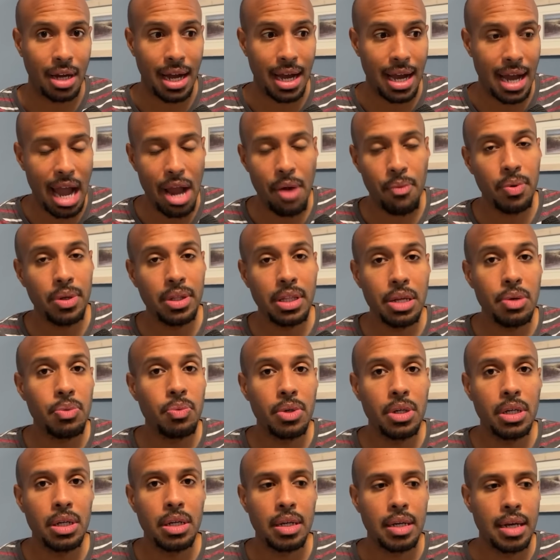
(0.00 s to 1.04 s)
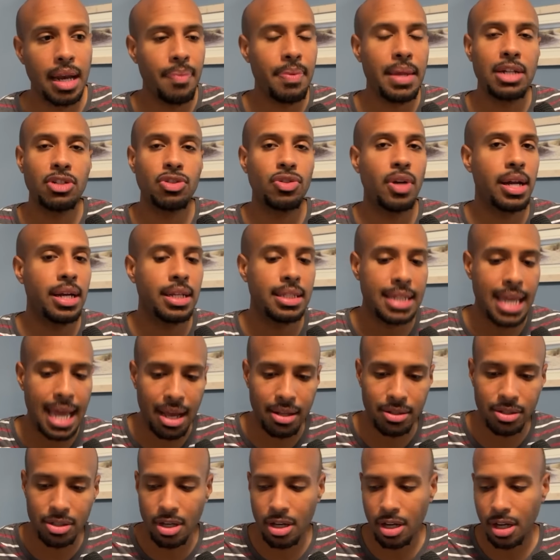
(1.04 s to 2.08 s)
I really would. And I'm not trying to
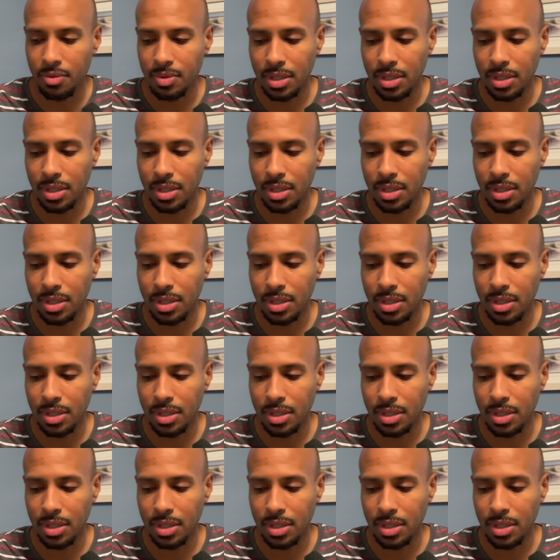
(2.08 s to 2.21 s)
down talk.